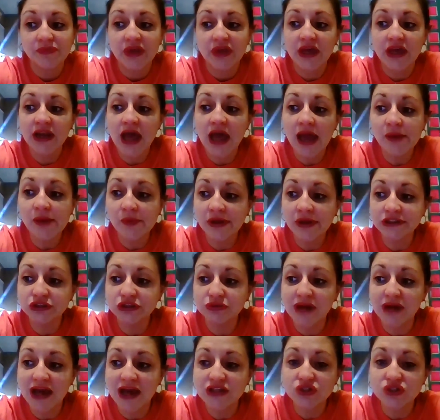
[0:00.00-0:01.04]
And I want
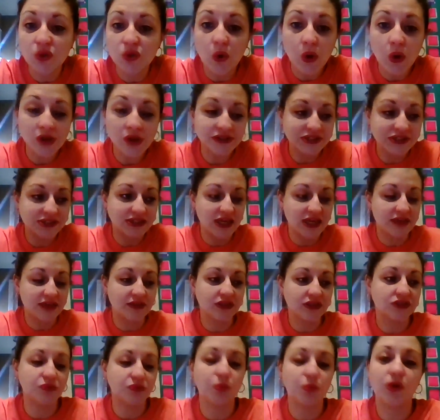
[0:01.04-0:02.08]
you guys all to say
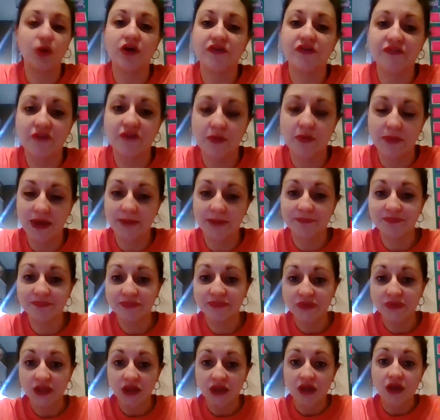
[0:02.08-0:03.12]
this word for me
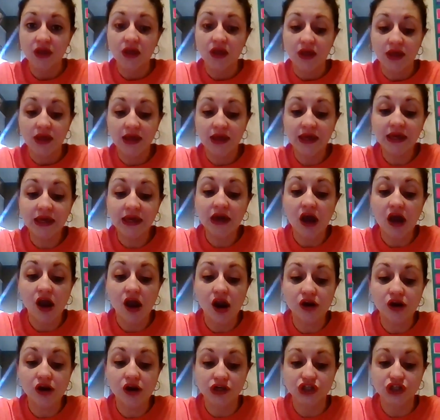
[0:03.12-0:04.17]

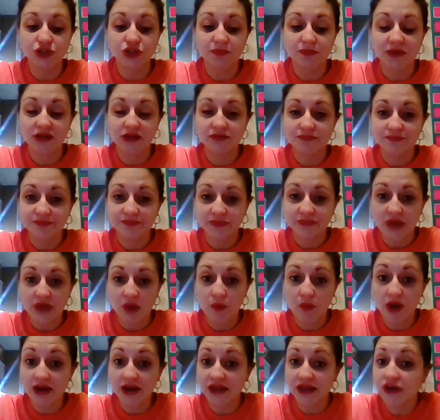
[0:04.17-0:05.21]
encouragement.
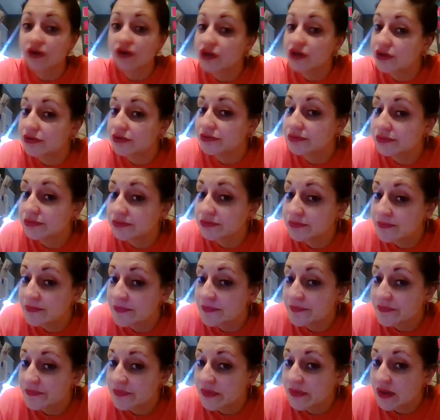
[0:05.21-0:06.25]
I want to hear you.
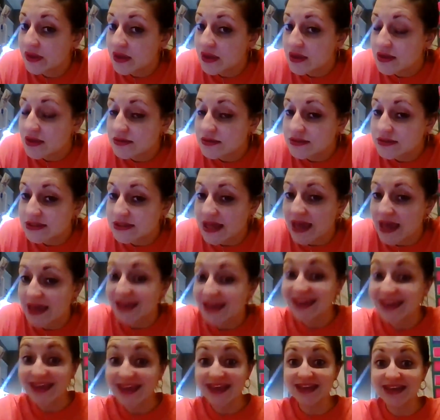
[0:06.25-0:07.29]
Say
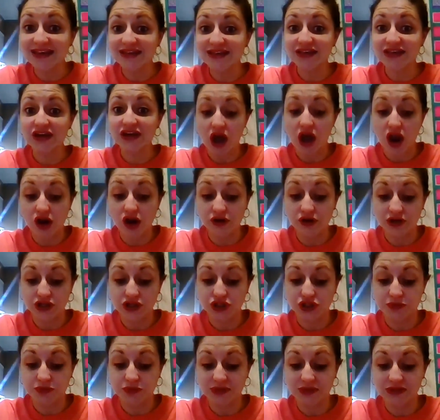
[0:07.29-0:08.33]

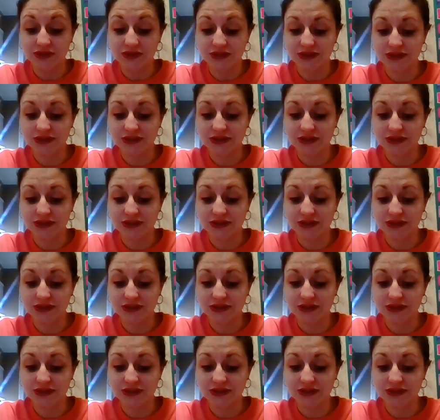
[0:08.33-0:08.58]
encouragement.